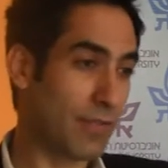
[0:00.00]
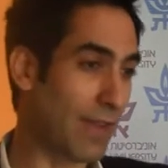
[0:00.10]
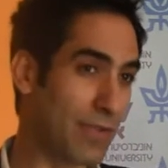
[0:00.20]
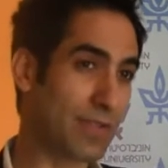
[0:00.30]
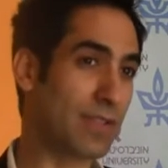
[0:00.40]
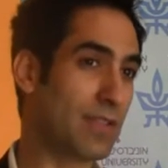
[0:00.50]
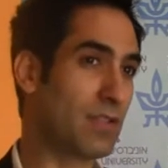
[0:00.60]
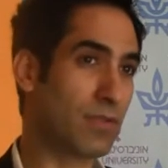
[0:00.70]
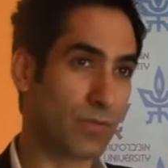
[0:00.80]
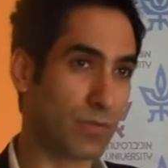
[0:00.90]

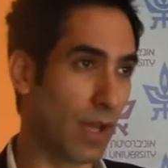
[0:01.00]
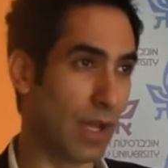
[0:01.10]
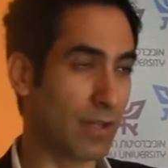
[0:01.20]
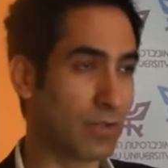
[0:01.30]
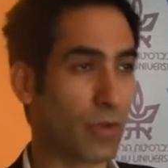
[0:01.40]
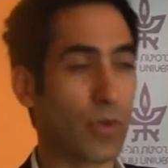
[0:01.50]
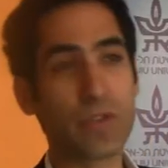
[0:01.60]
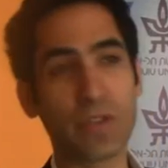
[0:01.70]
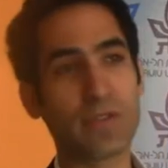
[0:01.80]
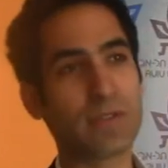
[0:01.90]
Viruses,
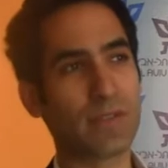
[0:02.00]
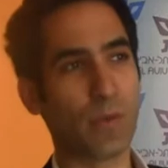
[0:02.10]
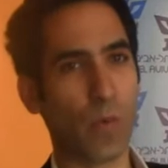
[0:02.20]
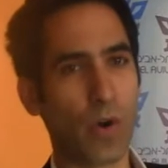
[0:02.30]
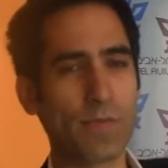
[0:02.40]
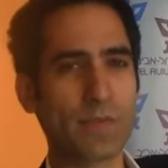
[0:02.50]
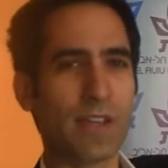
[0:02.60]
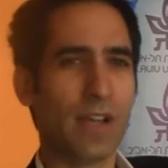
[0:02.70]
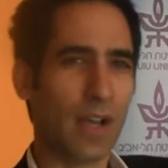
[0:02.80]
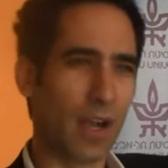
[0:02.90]
Trojans, worms
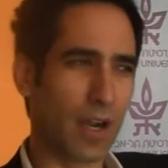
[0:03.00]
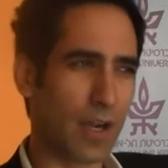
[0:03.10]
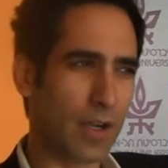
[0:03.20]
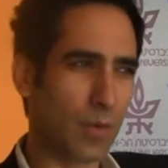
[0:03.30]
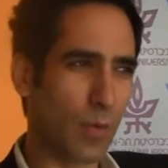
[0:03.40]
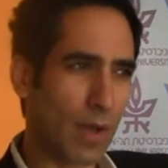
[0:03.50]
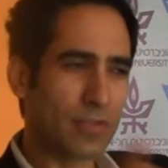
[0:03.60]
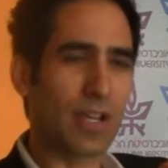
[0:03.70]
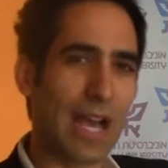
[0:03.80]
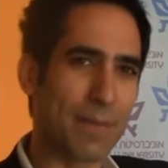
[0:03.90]
are one
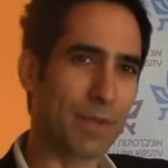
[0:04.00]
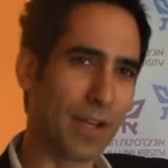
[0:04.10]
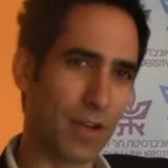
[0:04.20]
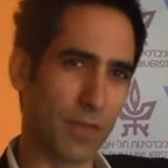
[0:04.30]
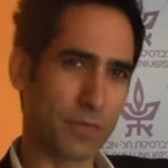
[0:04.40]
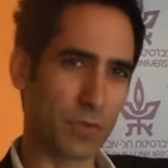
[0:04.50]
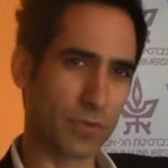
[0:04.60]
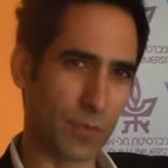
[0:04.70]
type of tools.